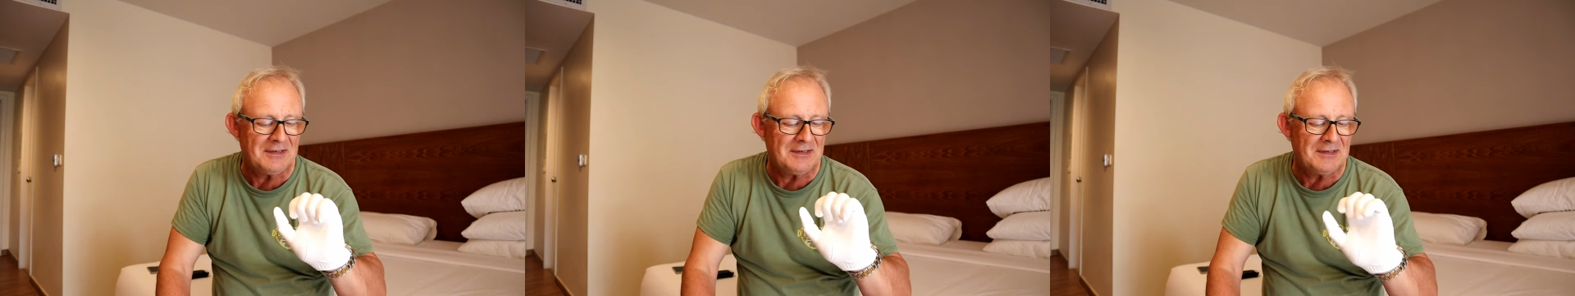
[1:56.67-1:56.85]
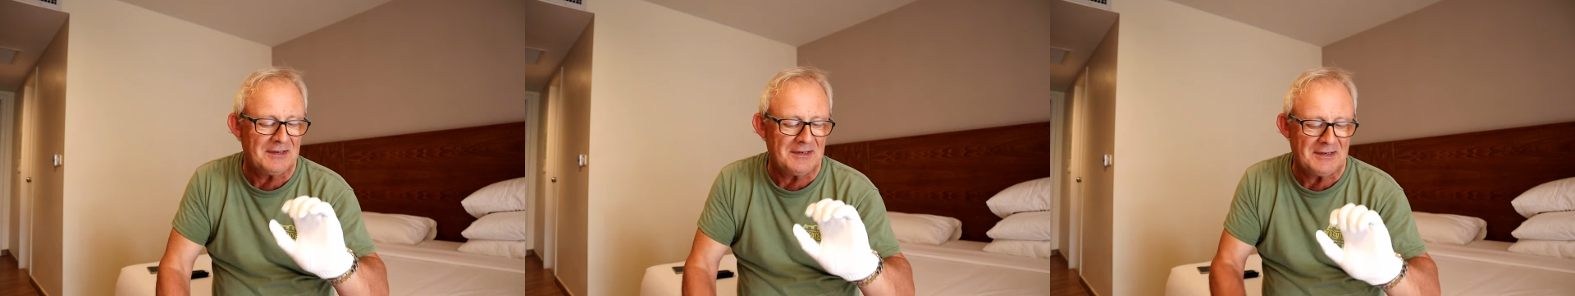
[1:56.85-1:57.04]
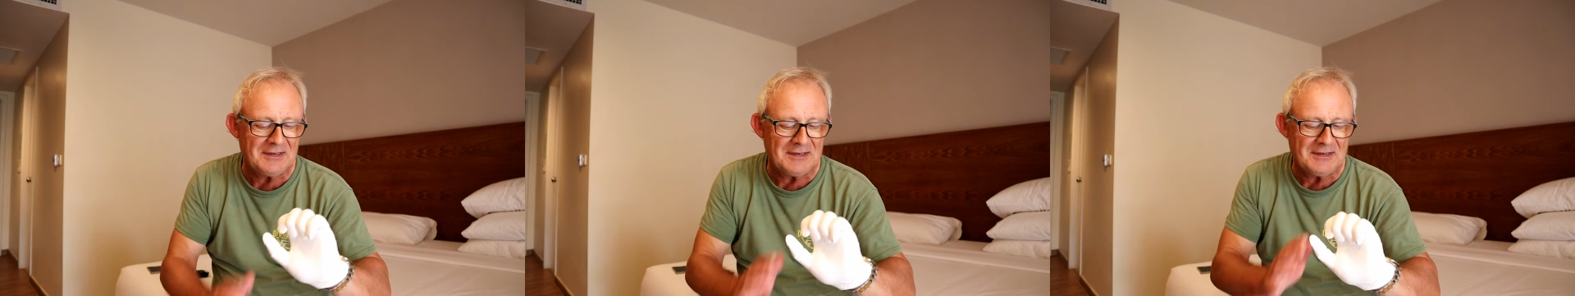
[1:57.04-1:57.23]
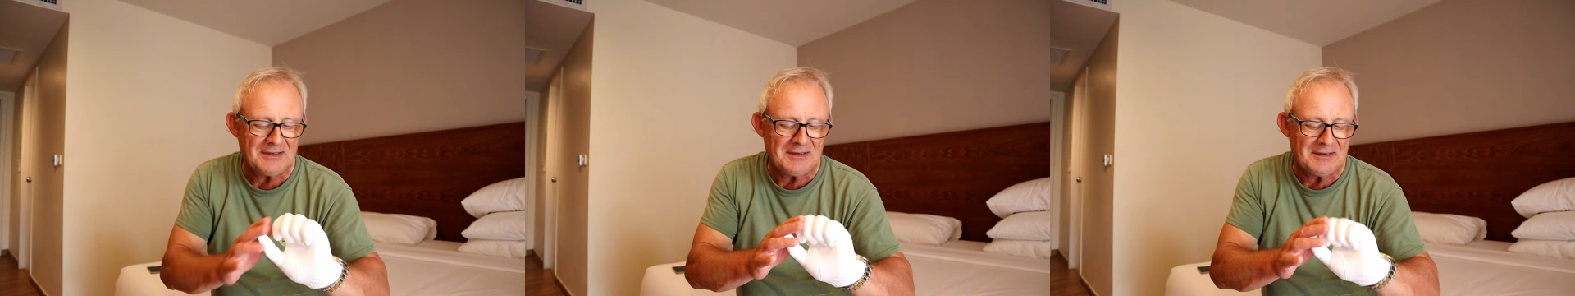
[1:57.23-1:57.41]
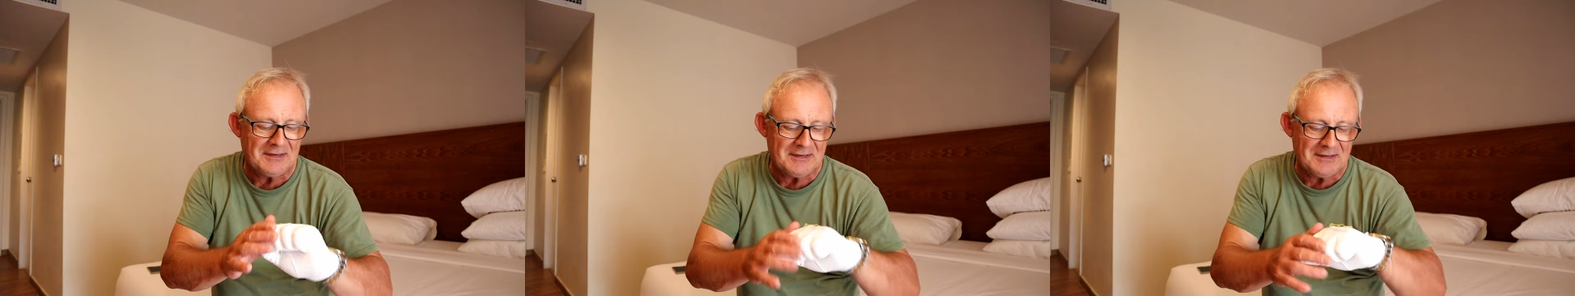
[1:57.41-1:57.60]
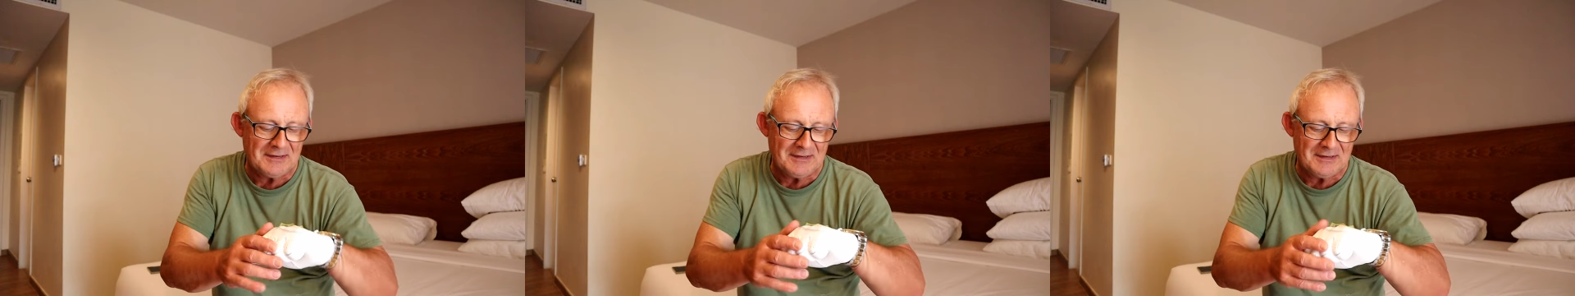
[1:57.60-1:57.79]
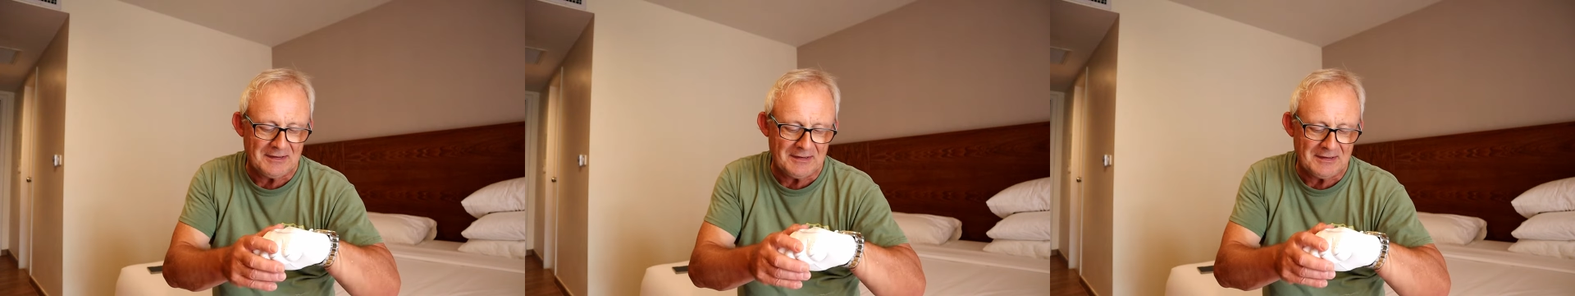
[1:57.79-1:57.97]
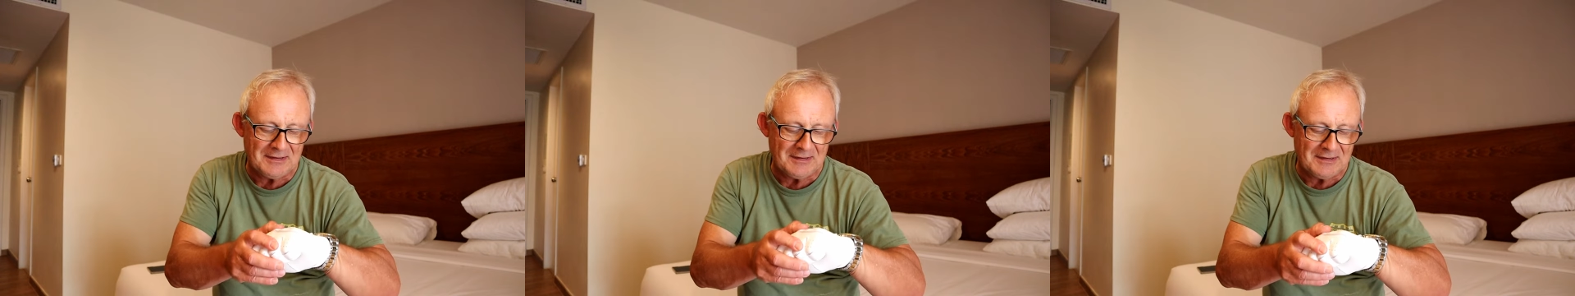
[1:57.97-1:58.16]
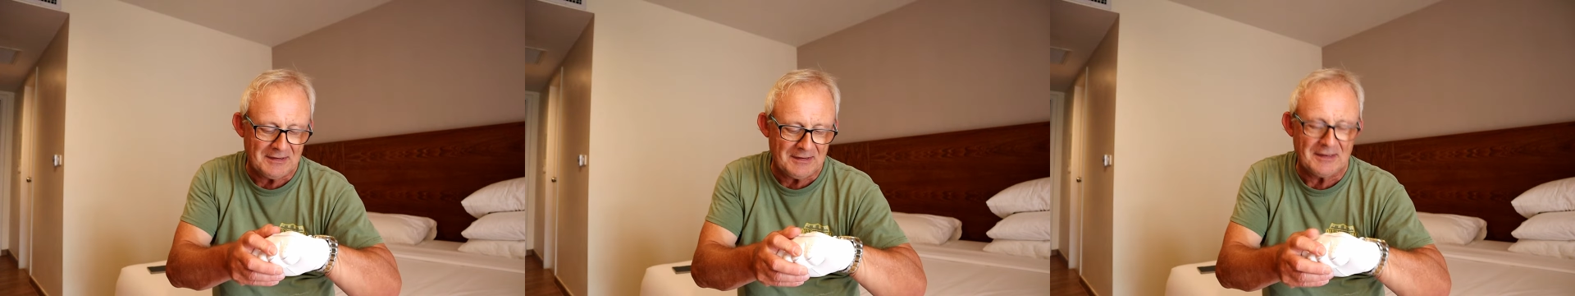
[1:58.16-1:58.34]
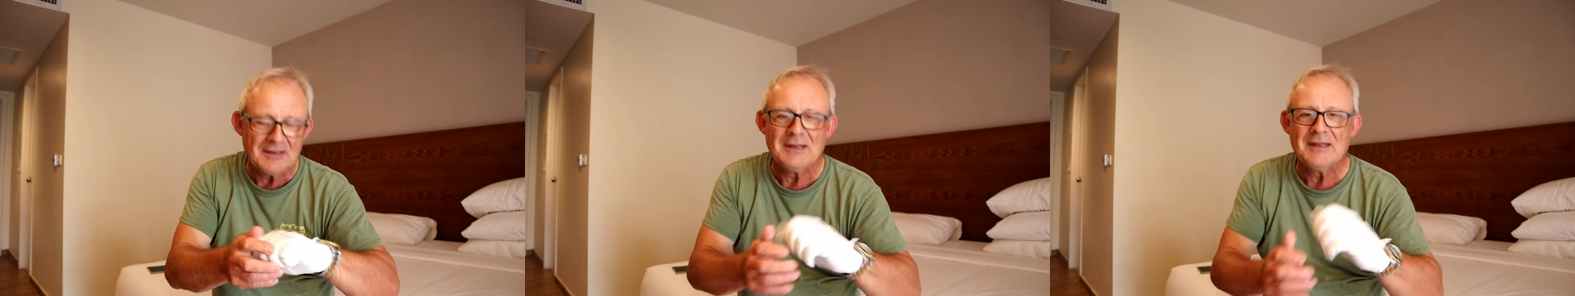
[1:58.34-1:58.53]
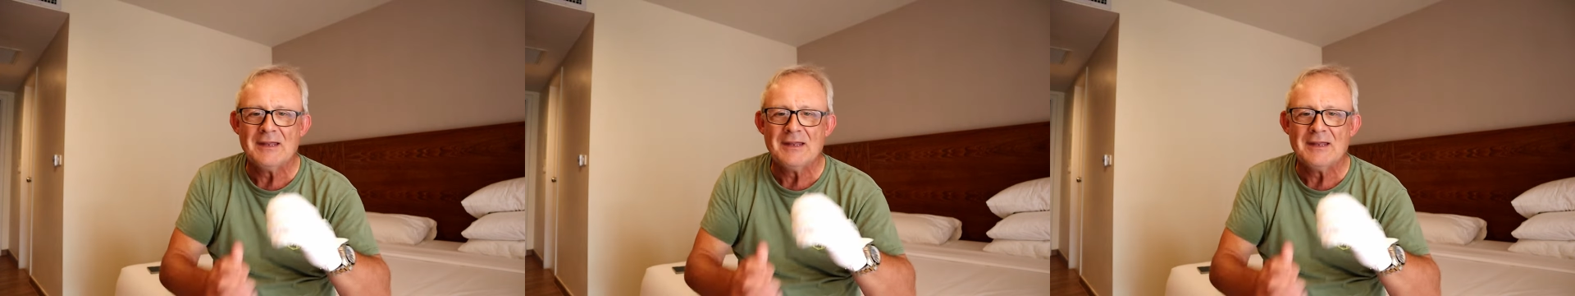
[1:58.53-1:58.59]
[no speech]